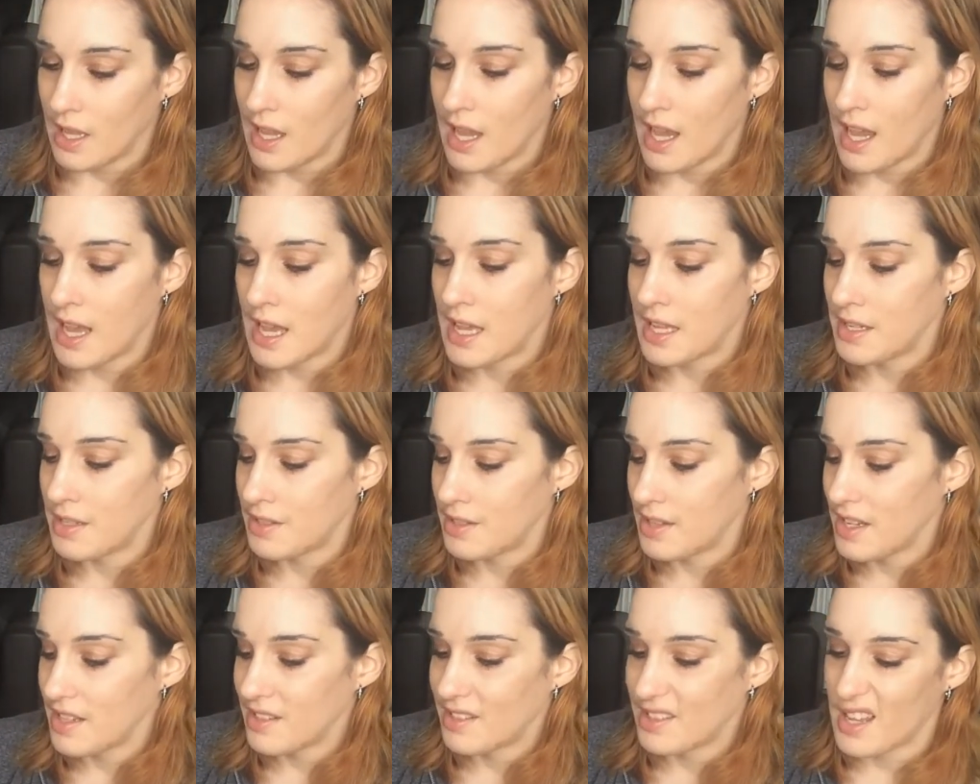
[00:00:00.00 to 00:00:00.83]

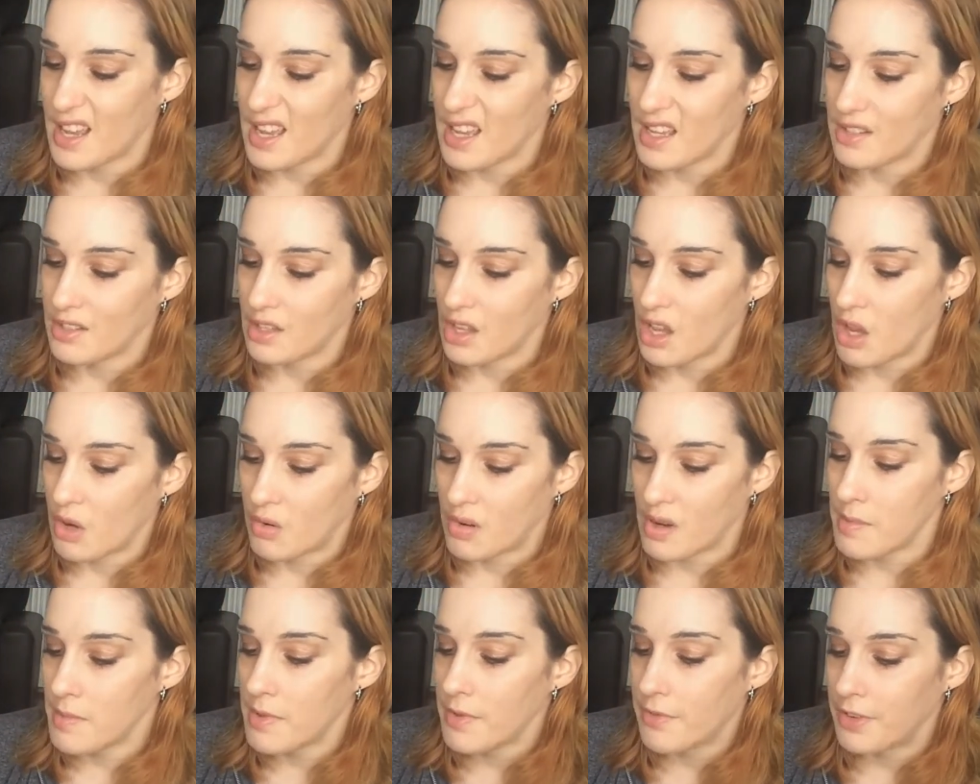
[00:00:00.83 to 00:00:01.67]
And it says a
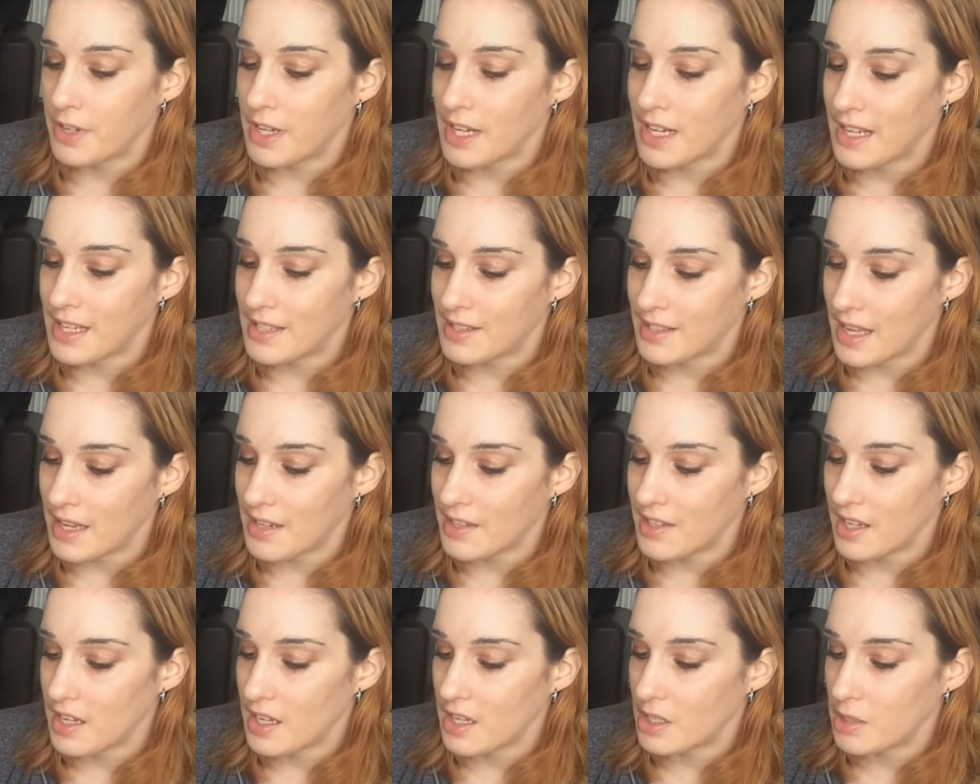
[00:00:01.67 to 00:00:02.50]
creamy vanilla
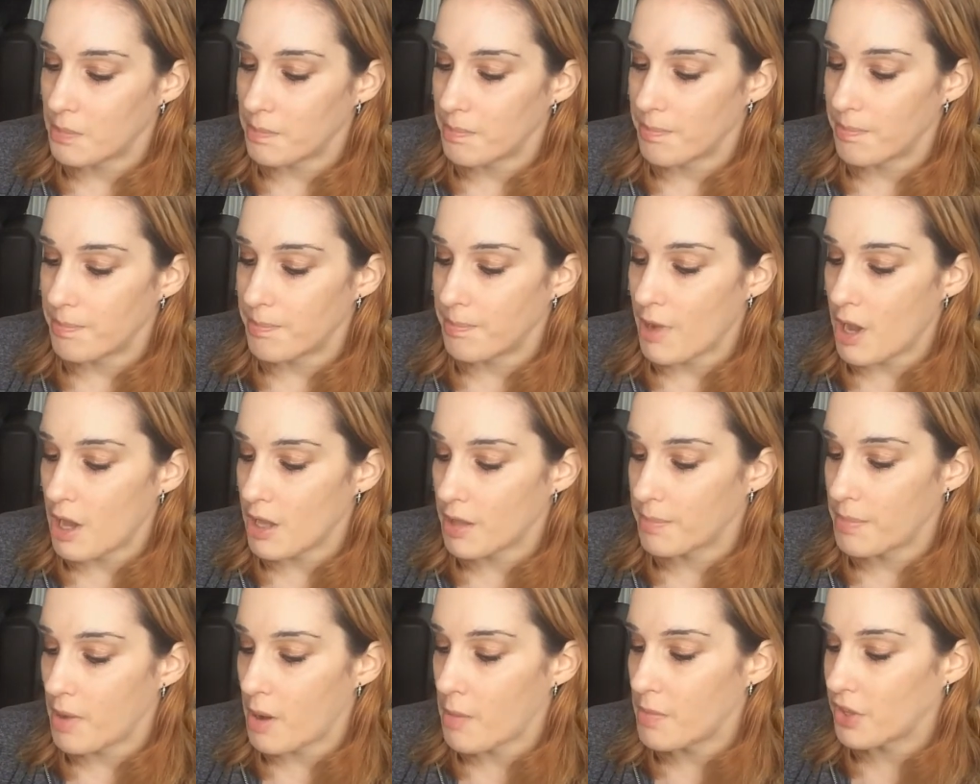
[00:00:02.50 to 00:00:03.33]
scented
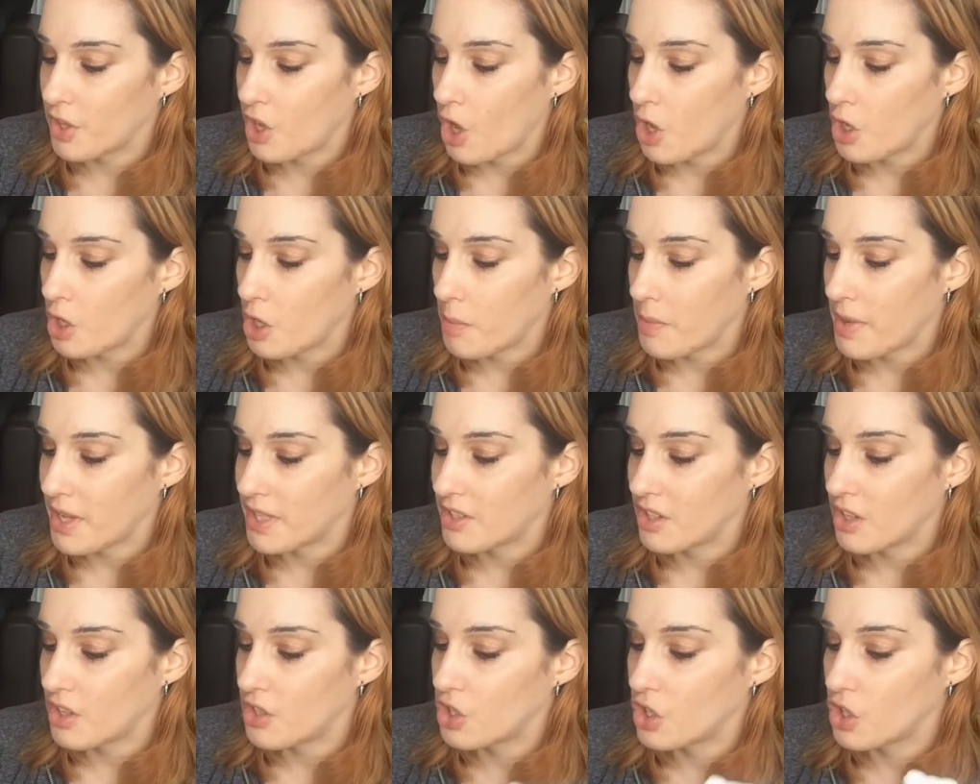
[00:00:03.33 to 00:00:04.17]
bath bomb with cocoa
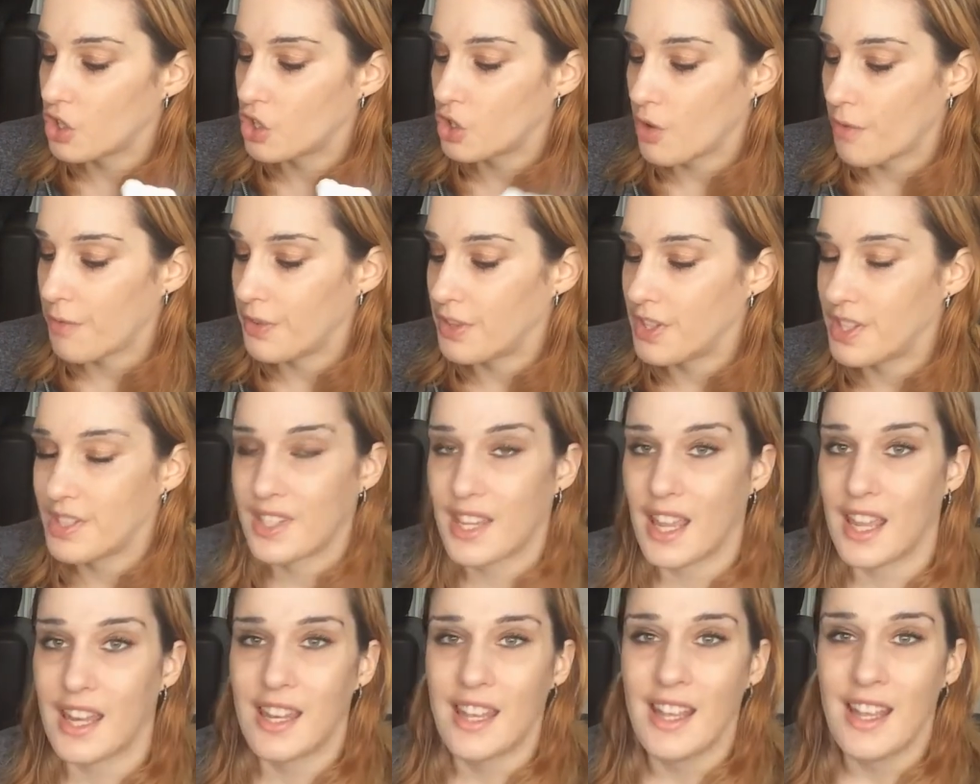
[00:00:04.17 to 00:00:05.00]
butter to soften the
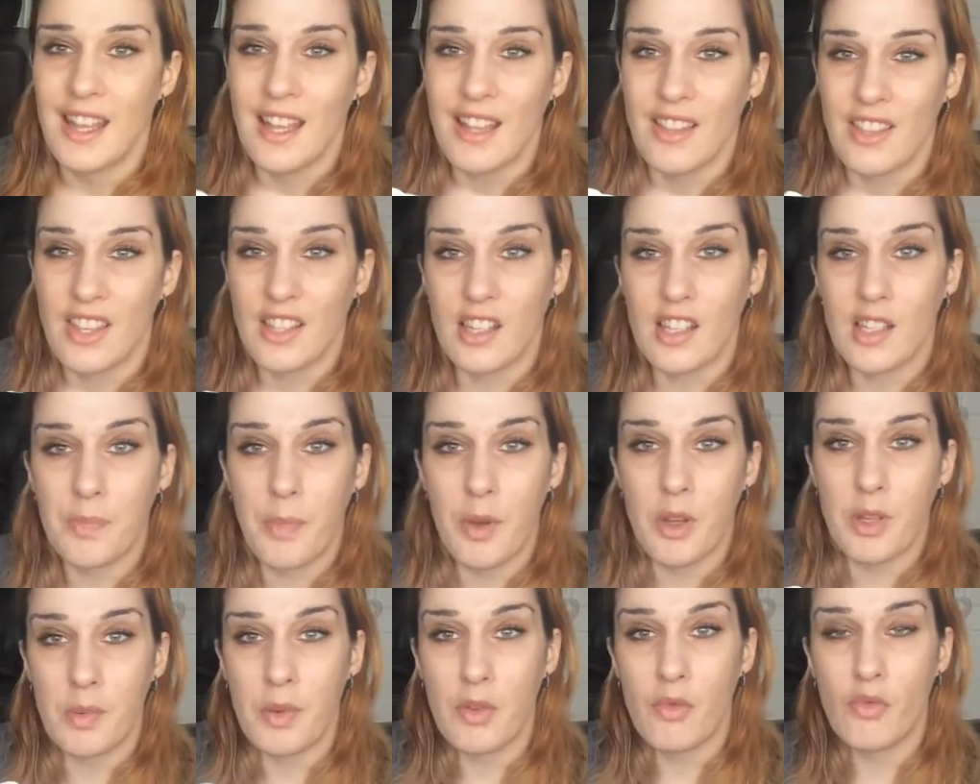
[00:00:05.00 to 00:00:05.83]
skin. This is
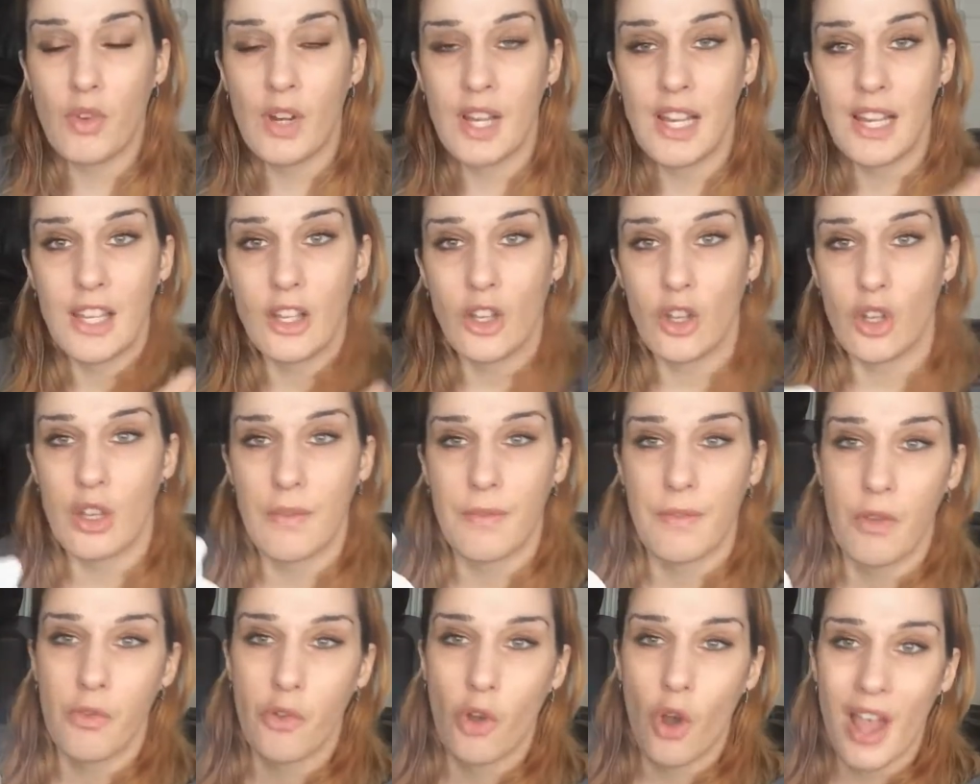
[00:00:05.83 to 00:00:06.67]
supposed to be really good
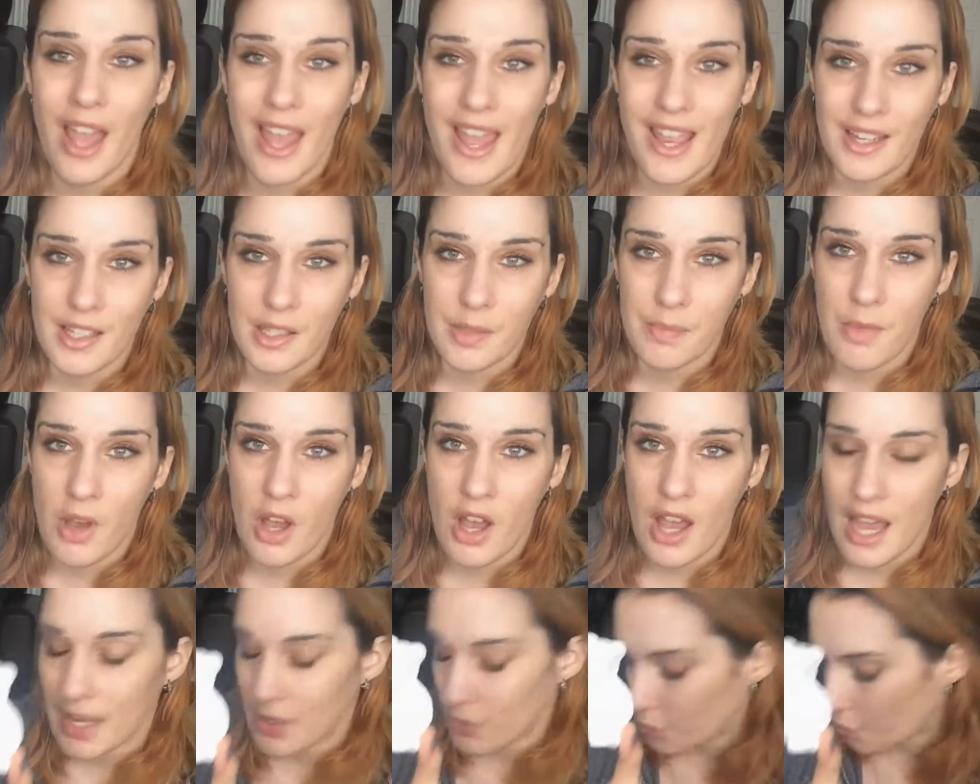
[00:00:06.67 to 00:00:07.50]
if you've got
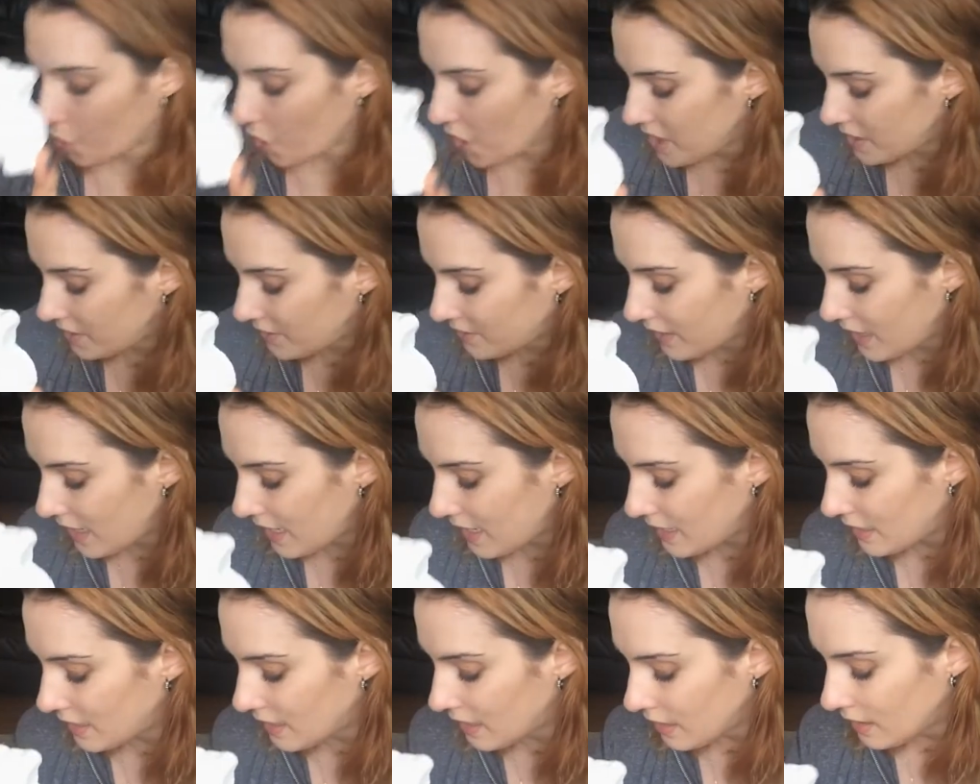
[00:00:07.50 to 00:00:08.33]
eczema and dry
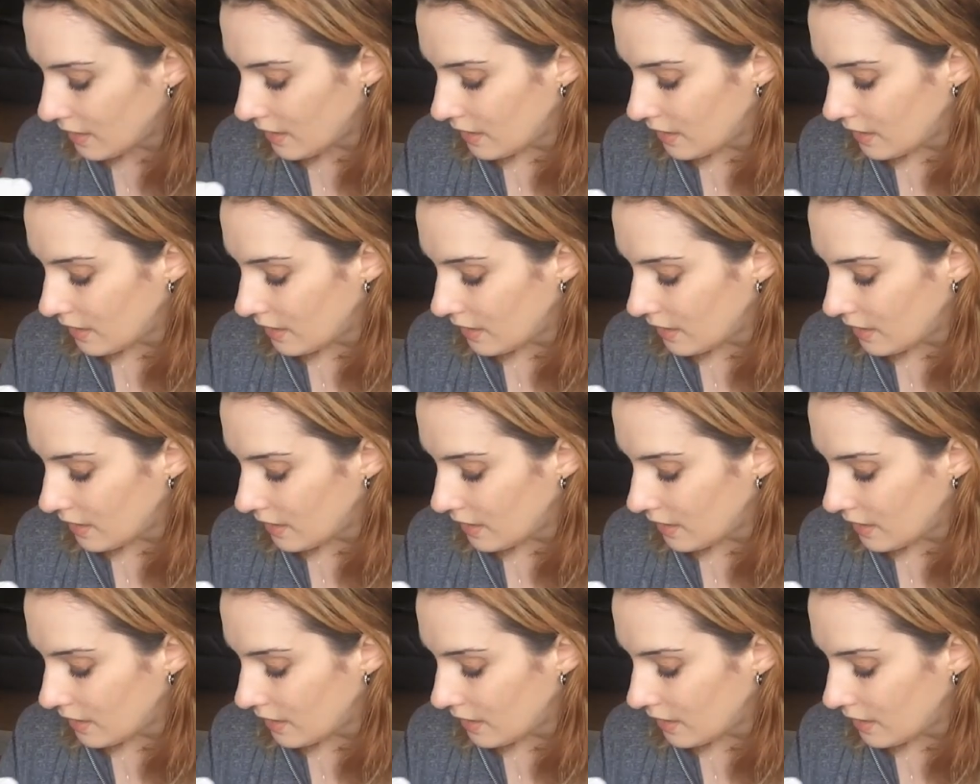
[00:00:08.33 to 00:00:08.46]
skin.